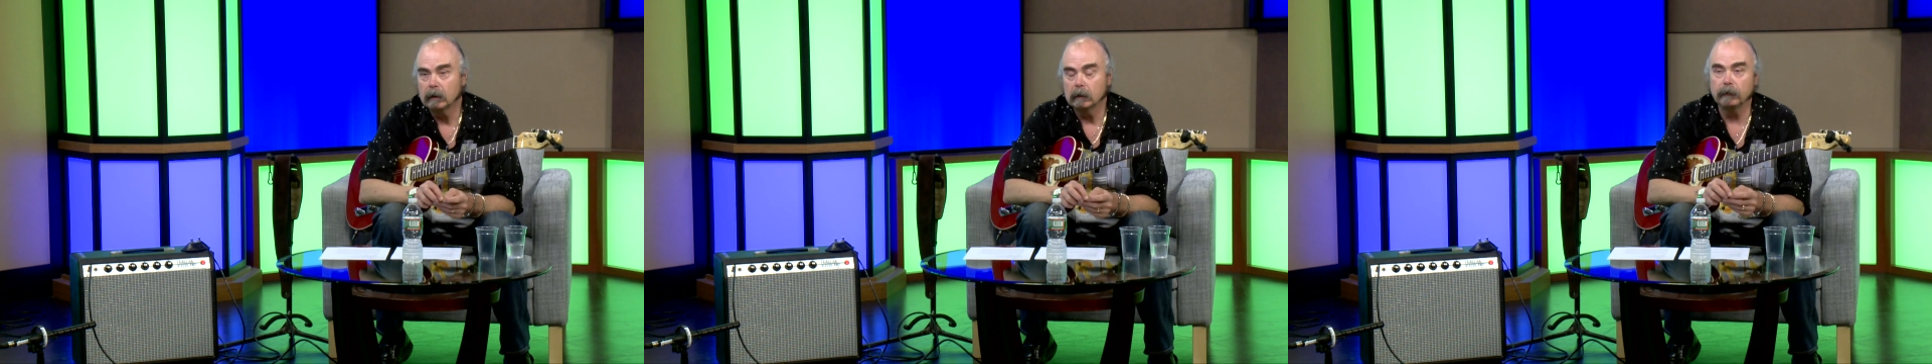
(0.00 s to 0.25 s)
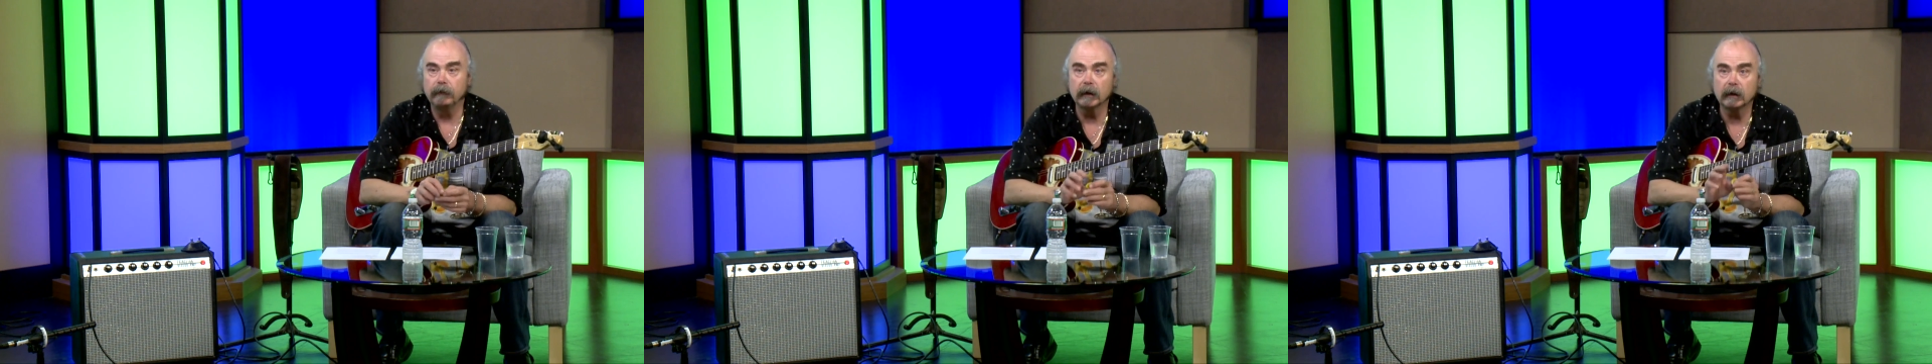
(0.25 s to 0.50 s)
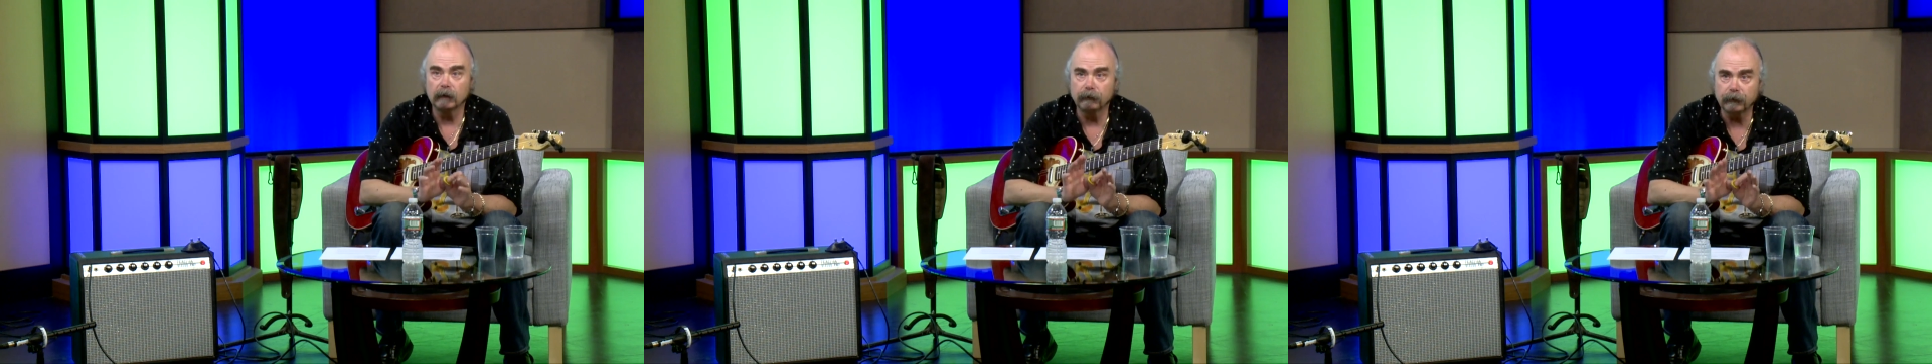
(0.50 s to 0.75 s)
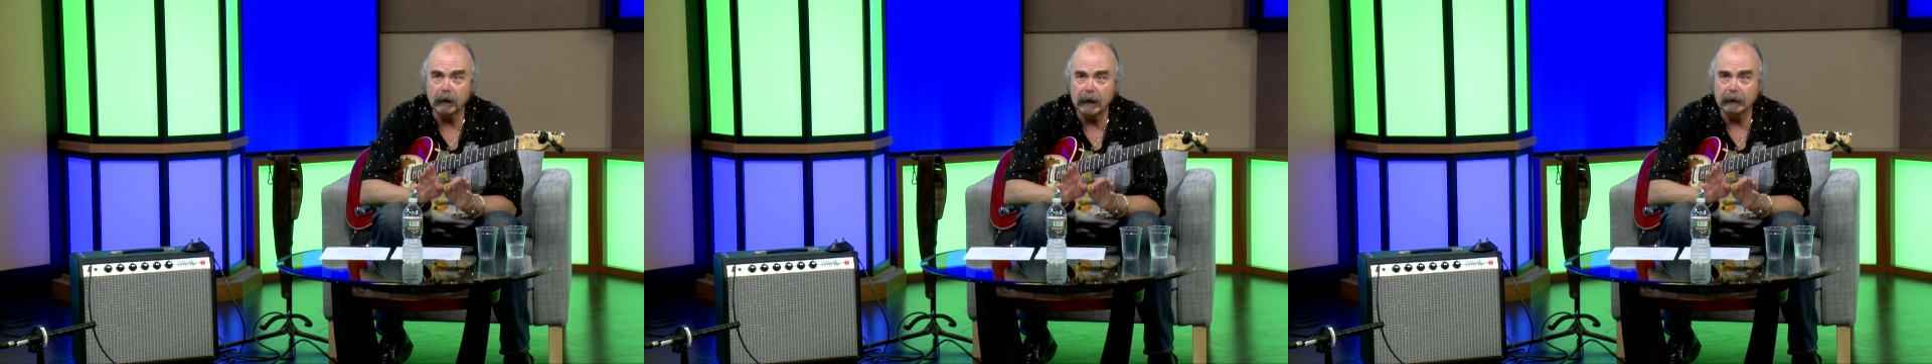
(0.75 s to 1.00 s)
If you can
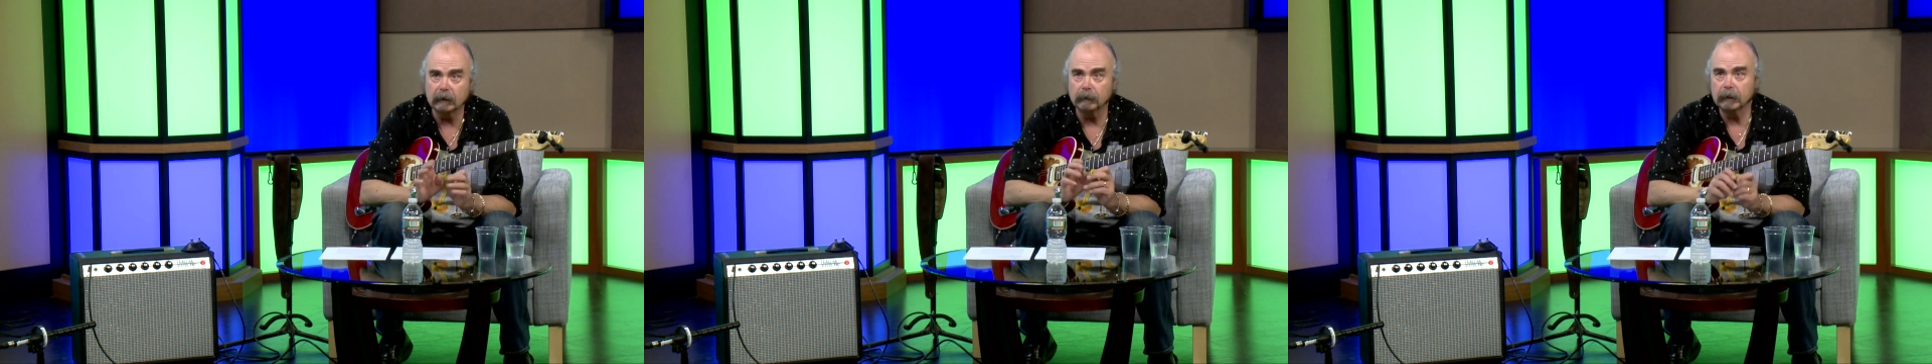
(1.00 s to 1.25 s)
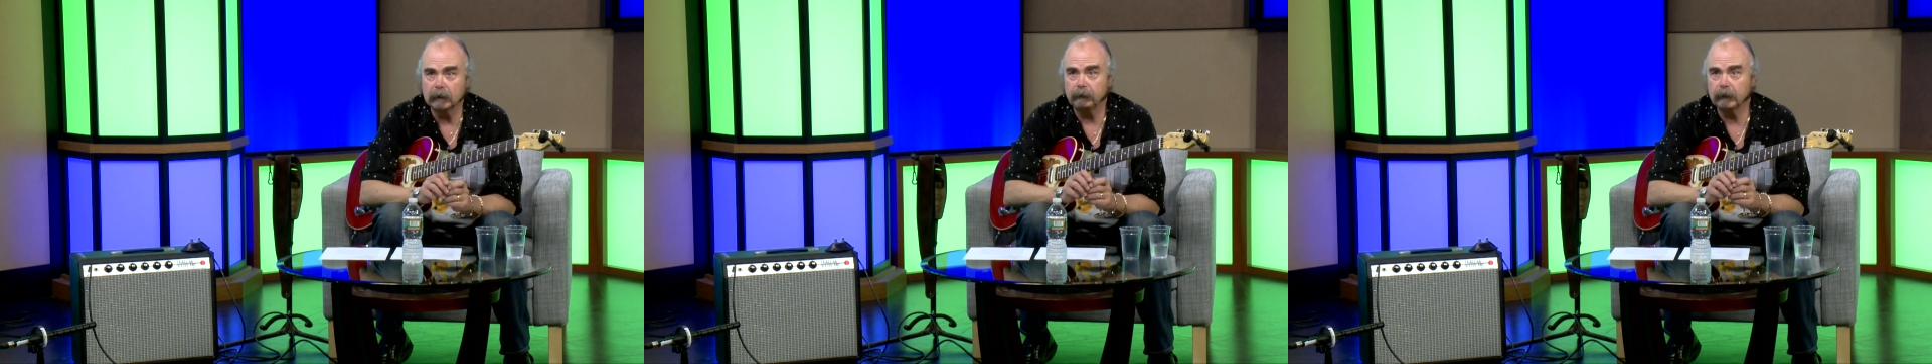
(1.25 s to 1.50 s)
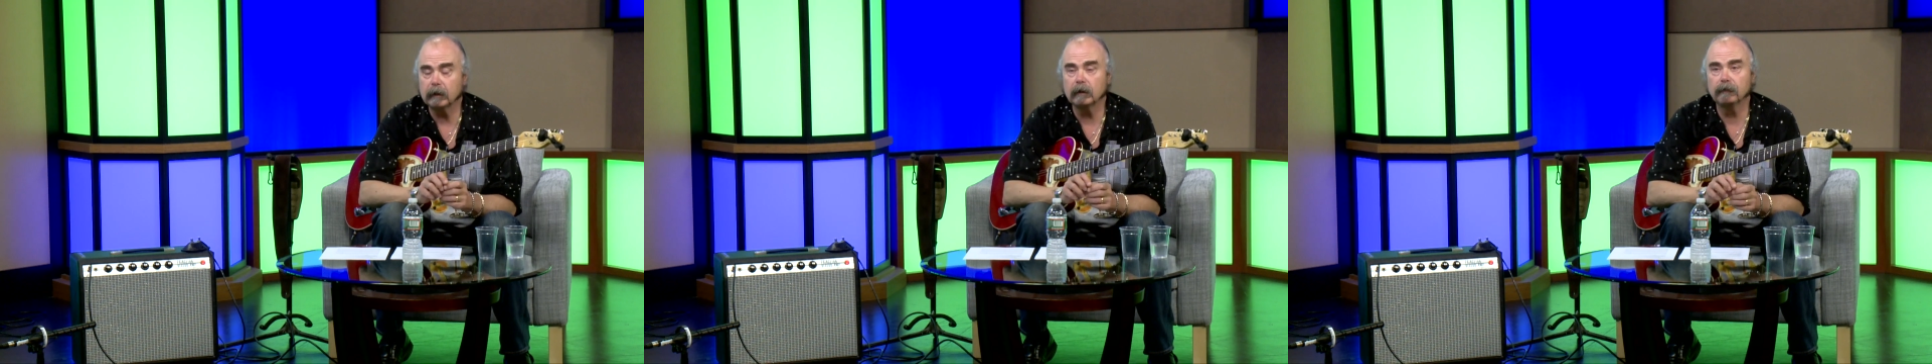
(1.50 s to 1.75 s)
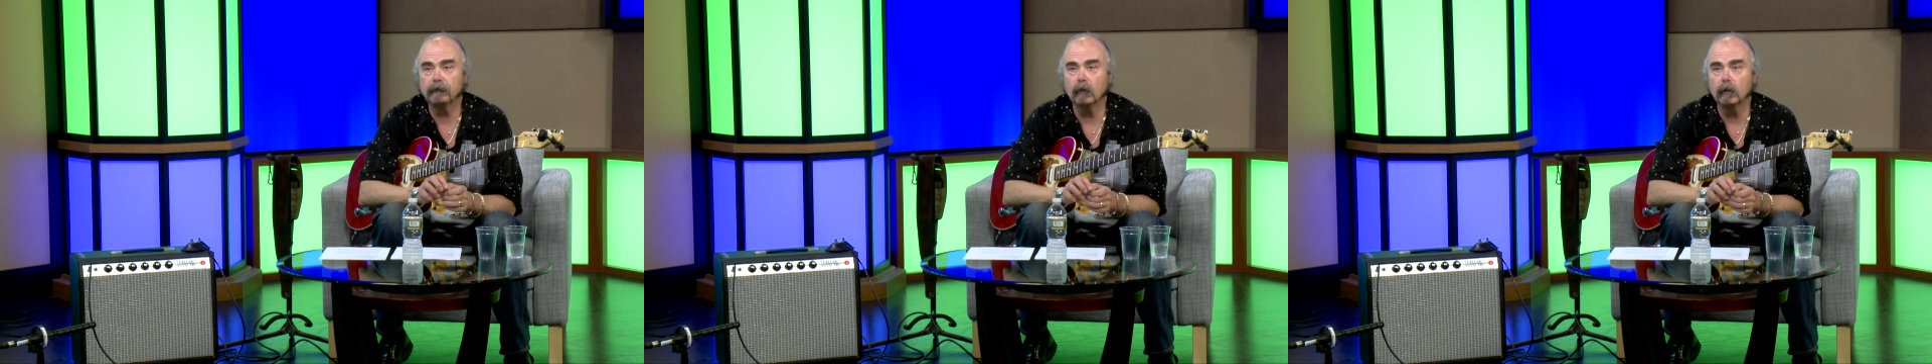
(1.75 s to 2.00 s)
find them and if you can
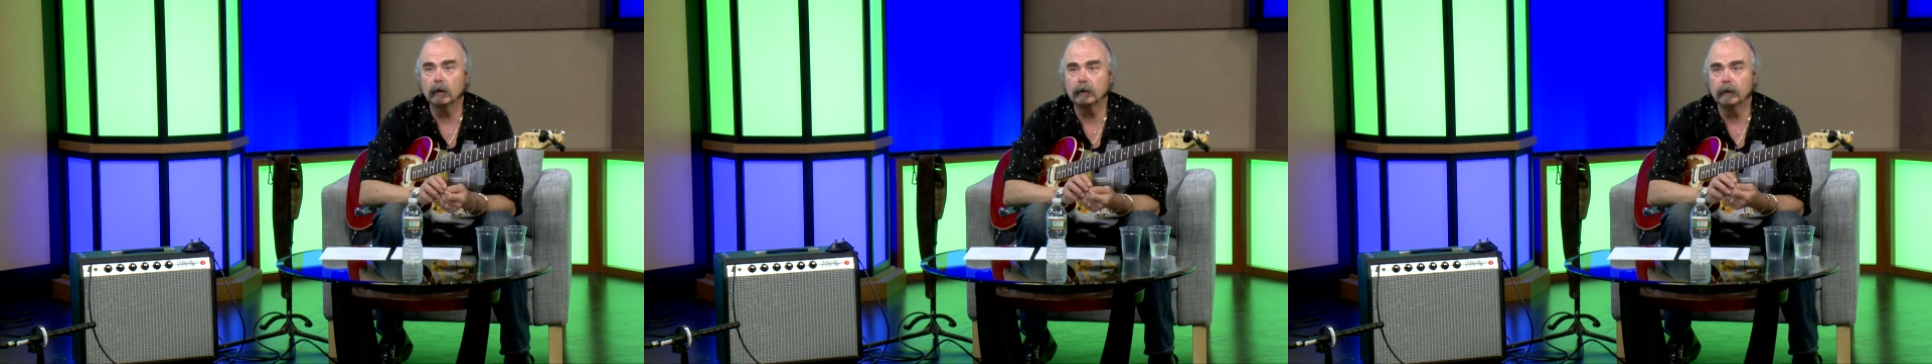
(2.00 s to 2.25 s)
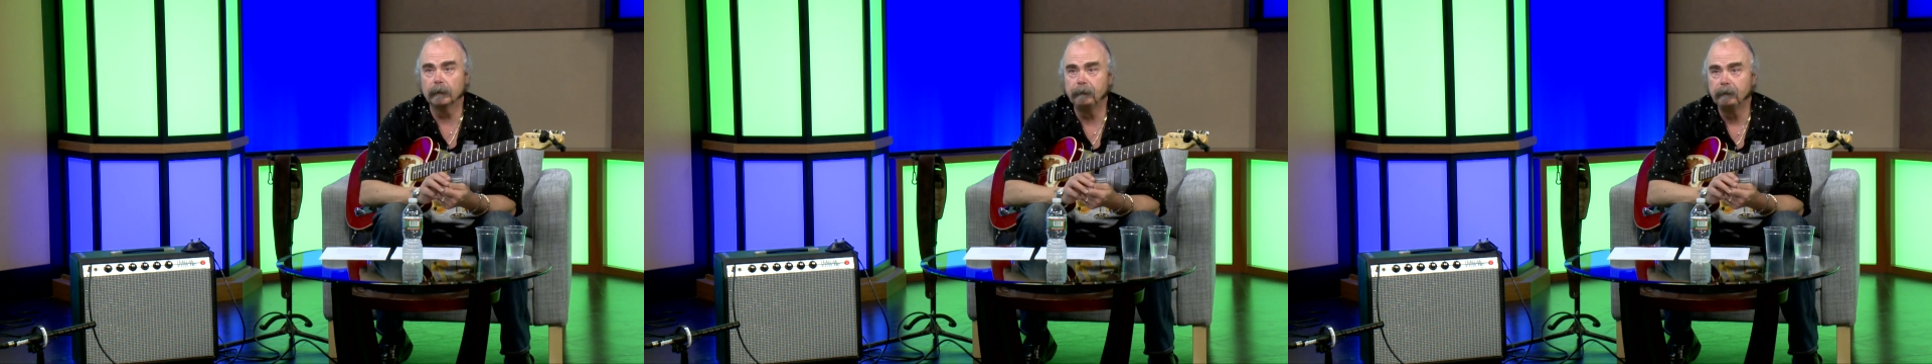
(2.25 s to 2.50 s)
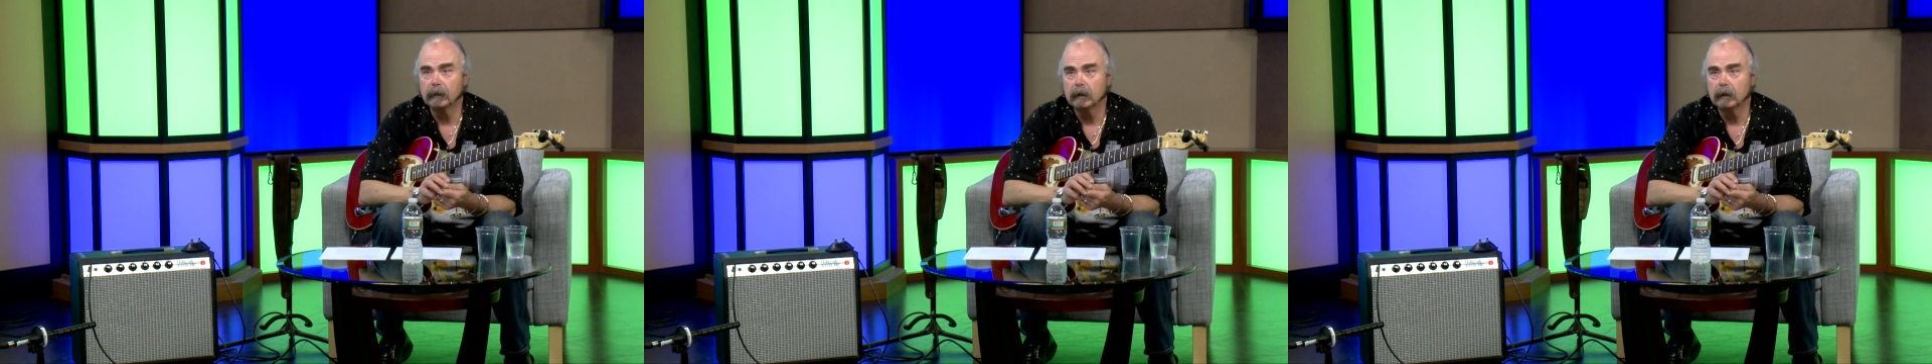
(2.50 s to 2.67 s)
afford them,